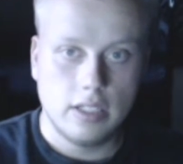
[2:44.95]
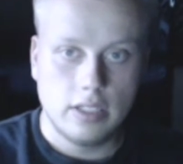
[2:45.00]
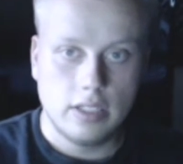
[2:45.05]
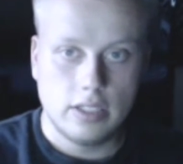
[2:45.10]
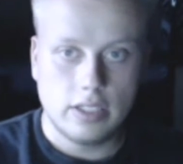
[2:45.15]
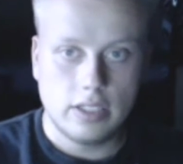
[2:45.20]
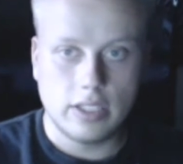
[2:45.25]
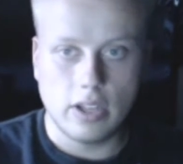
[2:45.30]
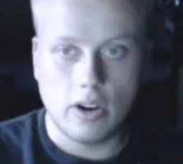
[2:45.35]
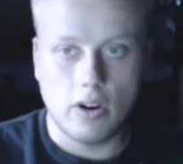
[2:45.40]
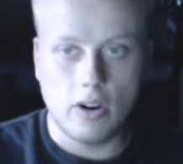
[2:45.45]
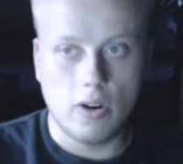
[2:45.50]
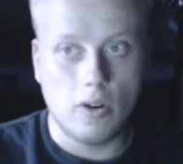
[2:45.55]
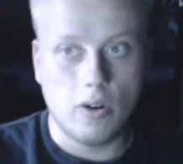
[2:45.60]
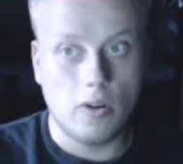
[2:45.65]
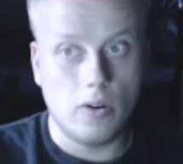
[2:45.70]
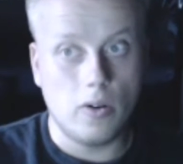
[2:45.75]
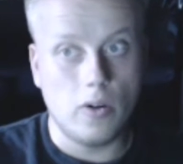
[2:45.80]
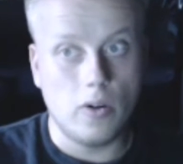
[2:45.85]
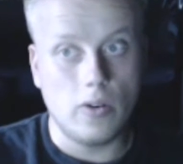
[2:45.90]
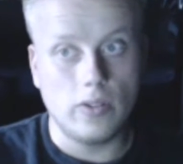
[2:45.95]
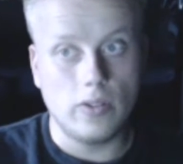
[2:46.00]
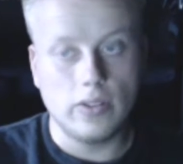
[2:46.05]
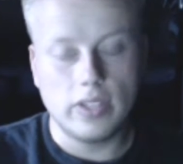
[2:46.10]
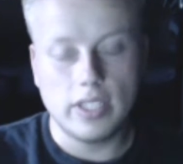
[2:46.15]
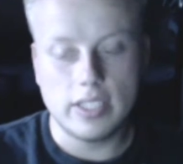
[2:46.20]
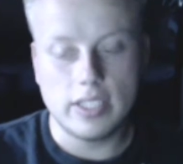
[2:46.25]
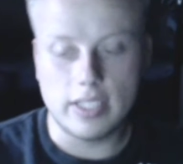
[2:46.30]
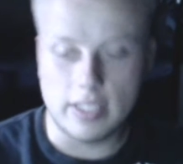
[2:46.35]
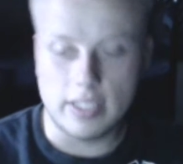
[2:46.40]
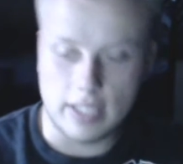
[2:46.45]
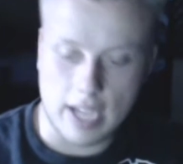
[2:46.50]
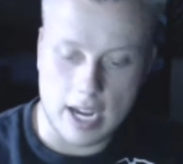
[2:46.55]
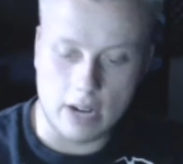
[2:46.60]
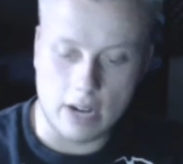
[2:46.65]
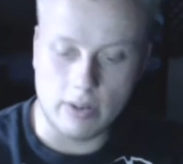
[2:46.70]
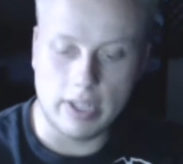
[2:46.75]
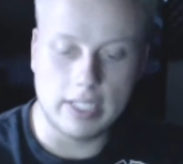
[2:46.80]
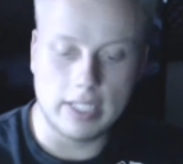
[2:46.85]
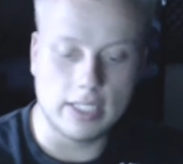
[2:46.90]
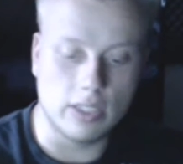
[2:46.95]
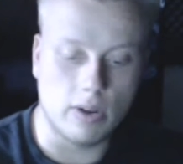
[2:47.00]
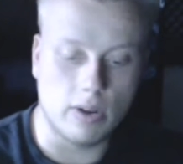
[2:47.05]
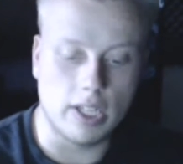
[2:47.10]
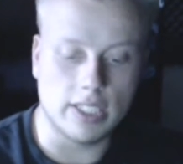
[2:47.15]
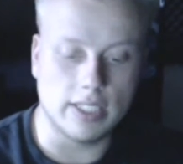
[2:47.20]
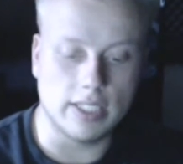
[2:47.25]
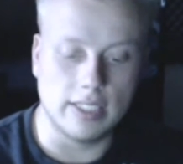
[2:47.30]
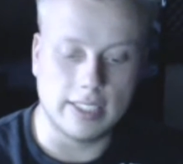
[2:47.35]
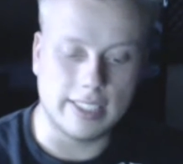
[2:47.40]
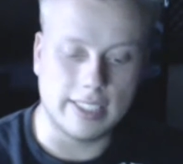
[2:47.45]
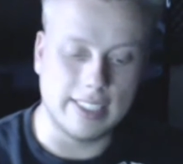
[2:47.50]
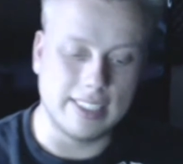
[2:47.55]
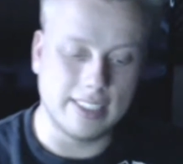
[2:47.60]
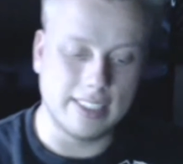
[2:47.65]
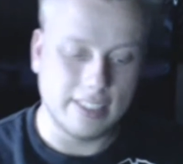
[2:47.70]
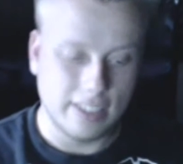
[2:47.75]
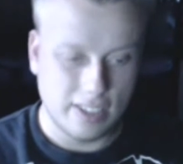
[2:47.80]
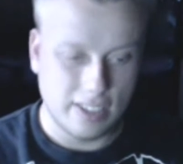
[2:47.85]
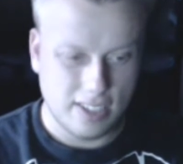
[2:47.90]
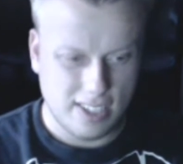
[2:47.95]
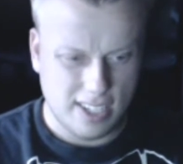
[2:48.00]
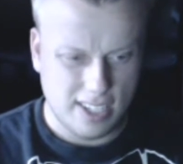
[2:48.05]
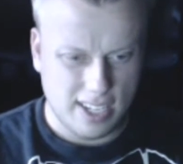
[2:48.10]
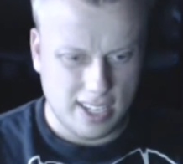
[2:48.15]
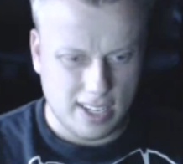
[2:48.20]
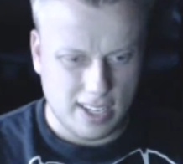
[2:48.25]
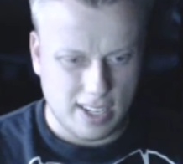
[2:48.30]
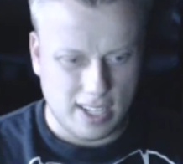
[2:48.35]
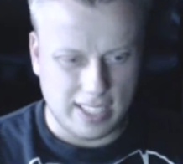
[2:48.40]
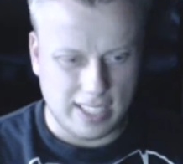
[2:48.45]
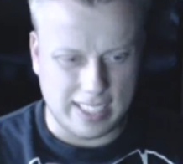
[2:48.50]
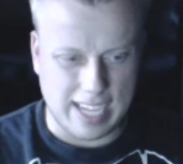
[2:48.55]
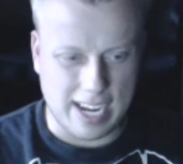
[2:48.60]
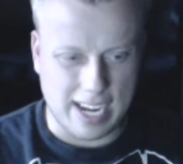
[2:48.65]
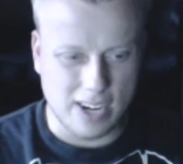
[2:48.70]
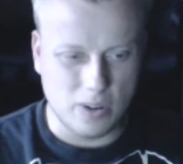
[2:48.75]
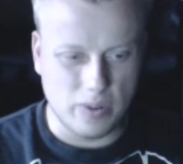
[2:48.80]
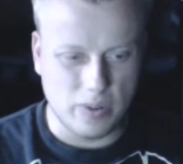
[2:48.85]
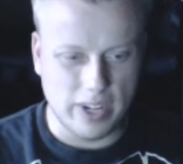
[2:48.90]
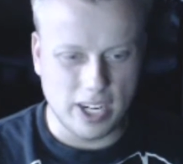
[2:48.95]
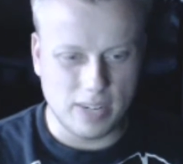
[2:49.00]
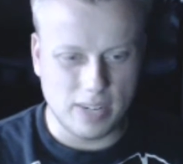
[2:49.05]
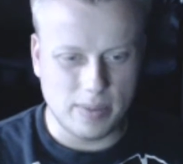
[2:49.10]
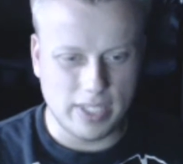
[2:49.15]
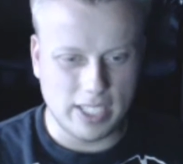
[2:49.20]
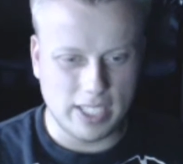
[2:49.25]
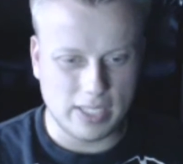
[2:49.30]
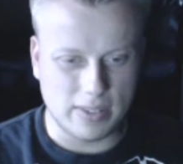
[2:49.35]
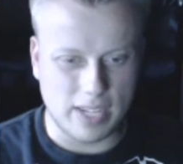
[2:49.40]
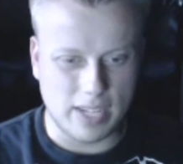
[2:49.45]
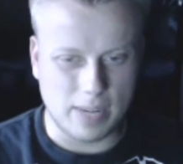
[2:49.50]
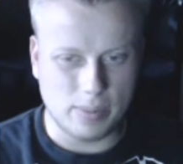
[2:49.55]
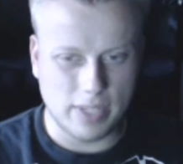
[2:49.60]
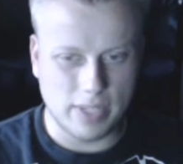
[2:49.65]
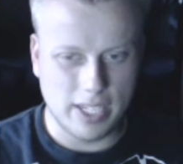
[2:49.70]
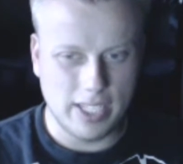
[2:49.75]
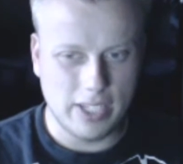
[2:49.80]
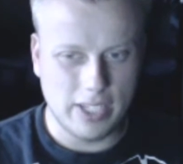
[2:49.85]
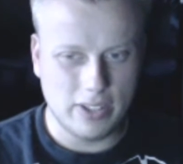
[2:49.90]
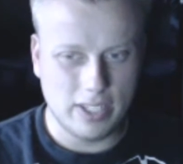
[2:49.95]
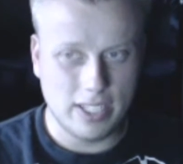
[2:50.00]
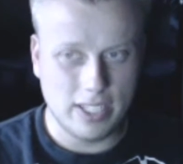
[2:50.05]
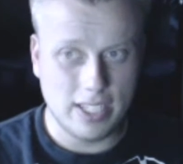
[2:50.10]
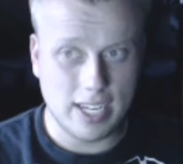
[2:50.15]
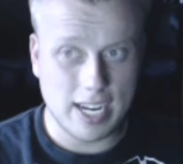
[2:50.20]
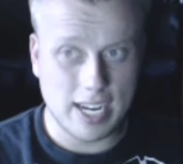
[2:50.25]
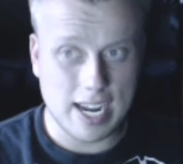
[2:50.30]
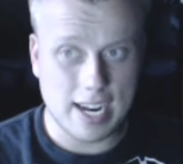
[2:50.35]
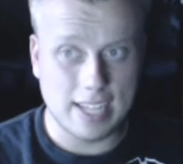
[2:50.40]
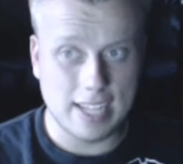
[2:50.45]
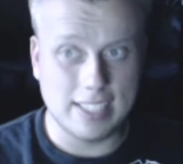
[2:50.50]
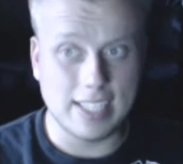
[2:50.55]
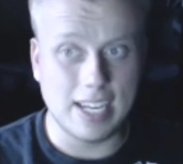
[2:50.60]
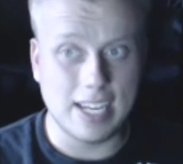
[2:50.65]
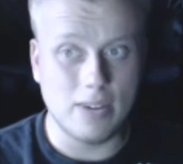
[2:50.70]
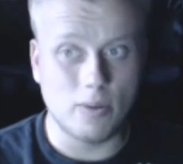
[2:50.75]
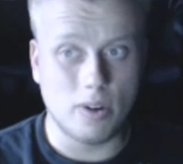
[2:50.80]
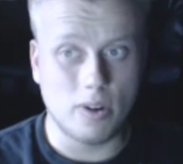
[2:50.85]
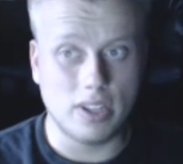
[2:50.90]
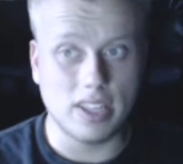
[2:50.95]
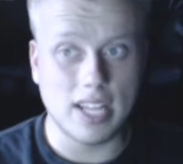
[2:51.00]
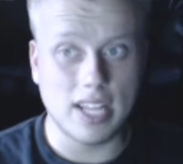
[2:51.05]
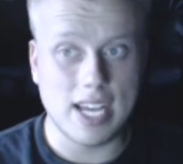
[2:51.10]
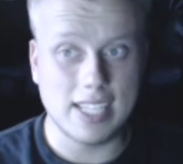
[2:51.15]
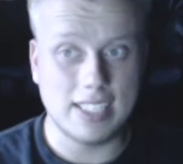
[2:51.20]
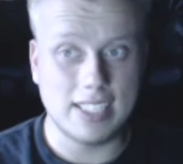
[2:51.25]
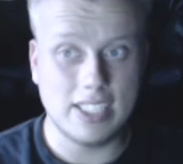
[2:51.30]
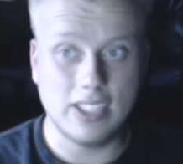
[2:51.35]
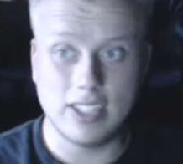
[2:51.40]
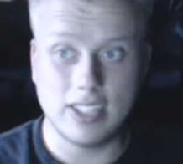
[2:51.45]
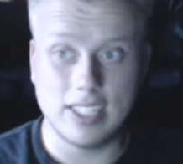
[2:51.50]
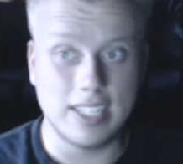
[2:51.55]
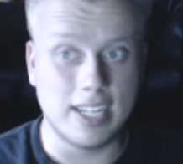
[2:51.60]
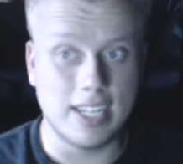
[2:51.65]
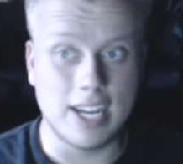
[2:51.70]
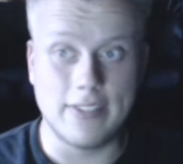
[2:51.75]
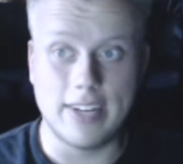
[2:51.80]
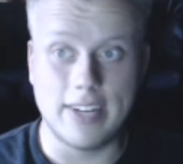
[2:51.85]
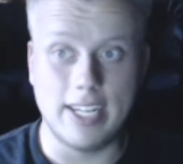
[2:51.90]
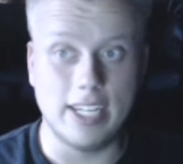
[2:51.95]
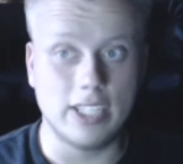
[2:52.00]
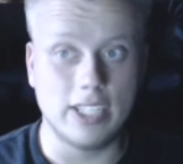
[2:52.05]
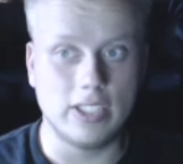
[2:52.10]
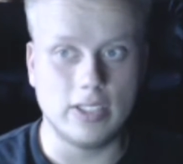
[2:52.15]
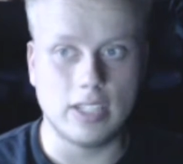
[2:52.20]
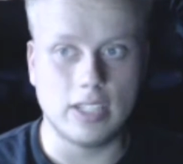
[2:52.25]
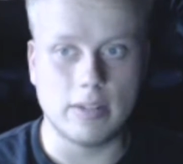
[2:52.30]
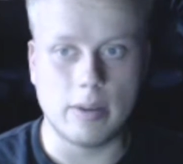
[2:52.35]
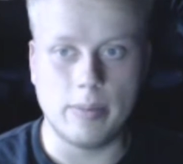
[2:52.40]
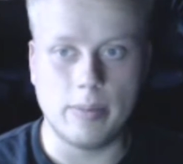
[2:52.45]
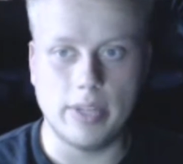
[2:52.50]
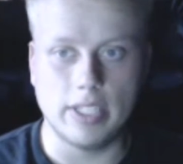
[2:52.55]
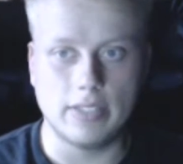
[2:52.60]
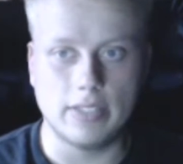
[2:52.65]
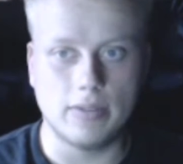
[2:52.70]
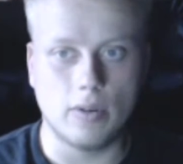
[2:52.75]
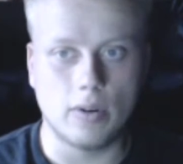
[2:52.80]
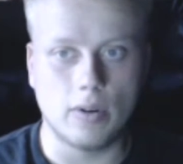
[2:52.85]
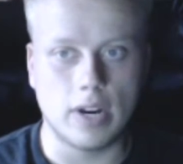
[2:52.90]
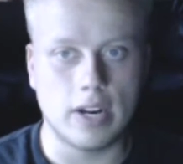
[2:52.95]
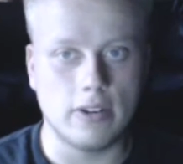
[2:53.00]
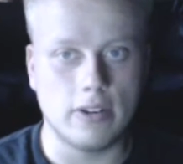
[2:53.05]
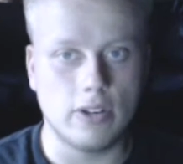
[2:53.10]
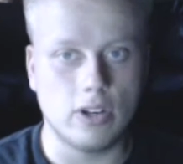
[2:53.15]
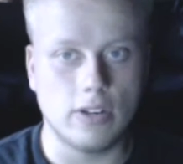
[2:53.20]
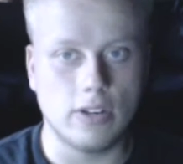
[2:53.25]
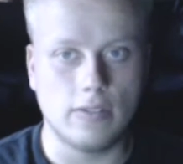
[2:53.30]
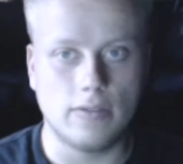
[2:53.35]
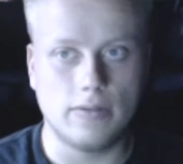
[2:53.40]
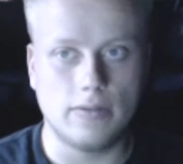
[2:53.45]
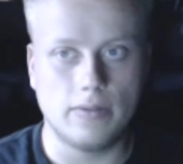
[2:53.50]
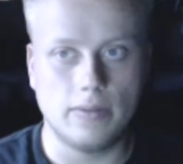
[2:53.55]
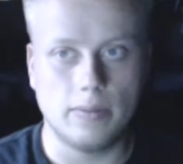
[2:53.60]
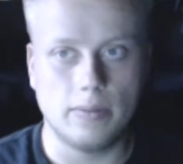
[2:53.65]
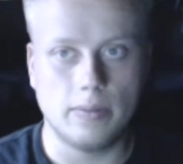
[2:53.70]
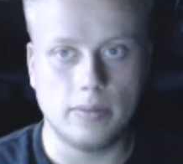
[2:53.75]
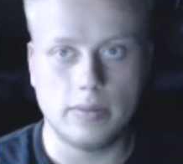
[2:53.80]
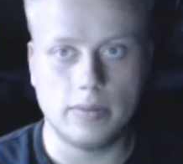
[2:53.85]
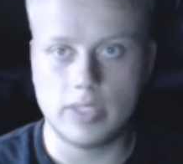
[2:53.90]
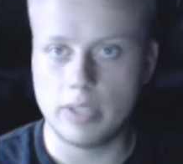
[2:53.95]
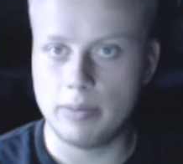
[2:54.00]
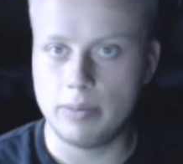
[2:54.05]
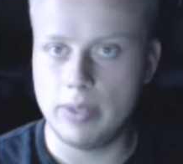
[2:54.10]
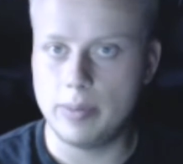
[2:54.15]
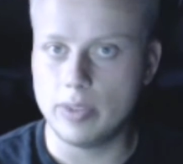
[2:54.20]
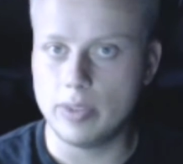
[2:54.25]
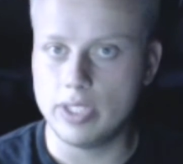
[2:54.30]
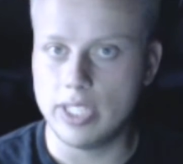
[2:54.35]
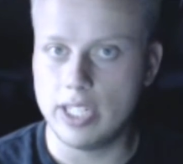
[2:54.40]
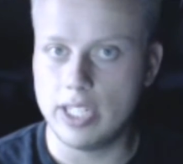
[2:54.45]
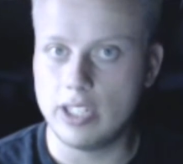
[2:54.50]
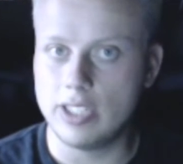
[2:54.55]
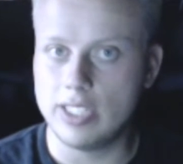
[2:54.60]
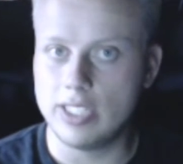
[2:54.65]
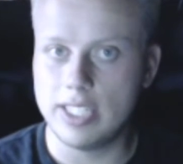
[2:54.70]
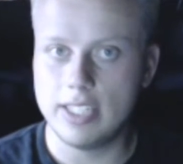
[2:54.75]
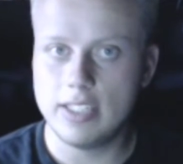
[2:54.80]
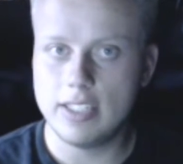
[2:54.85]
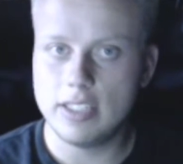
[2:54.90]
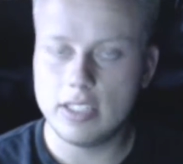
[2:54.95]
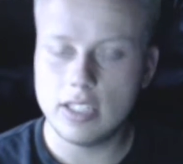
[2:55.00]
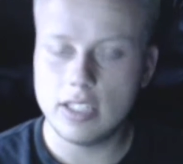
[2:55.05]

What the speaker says: So, this kind of raises questions, because it's kind of weird, because when I played Unity, I got a day 1 last year. I didn't have any issues on my PS4. I don't know if some people did or didn't,